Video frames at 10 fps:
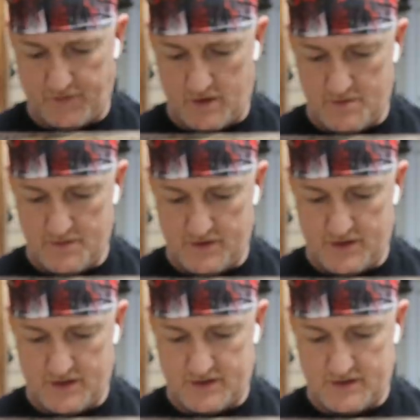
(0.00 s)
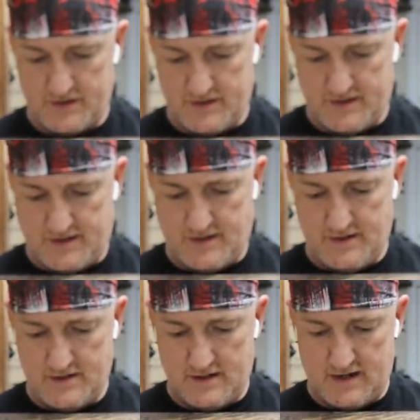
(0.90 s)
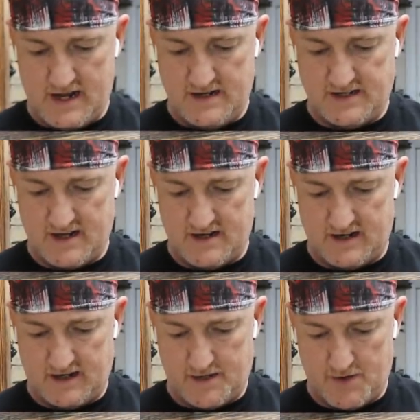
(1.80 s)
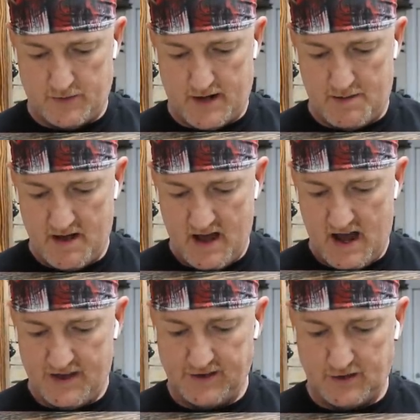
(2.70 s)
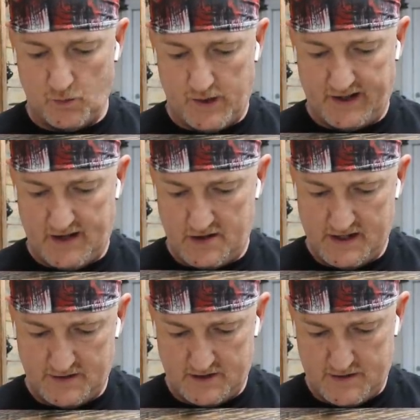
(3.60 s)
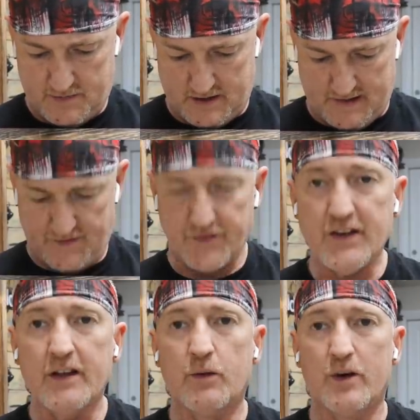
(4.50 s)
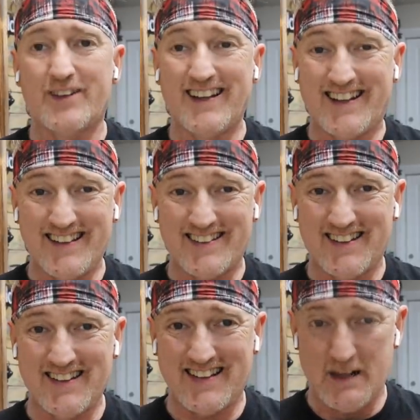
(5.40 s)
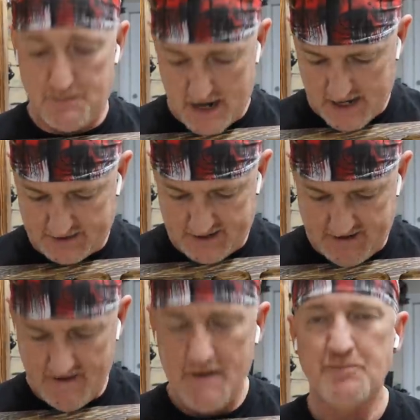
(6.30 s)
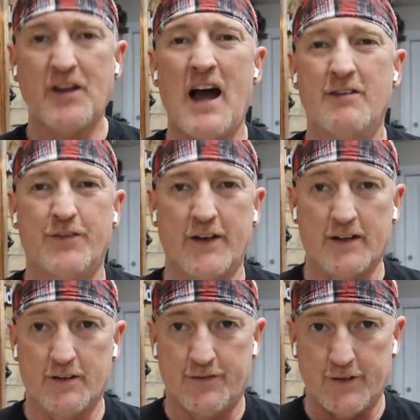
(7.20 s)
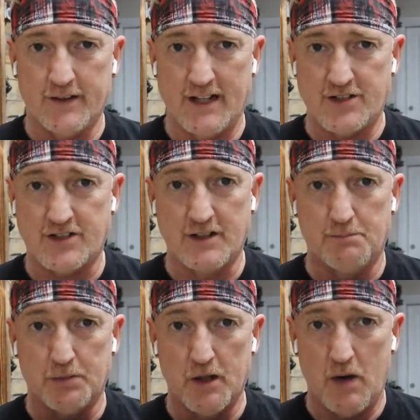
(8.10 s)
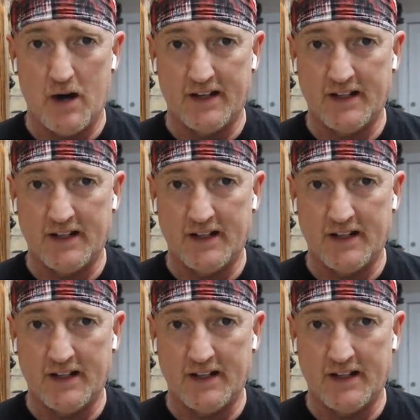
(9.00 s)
from this indent and come all the way up, I think the Wenge will handle it, but I have a feeling once I get to the epoxy, I have a feeling that's just gonna blow out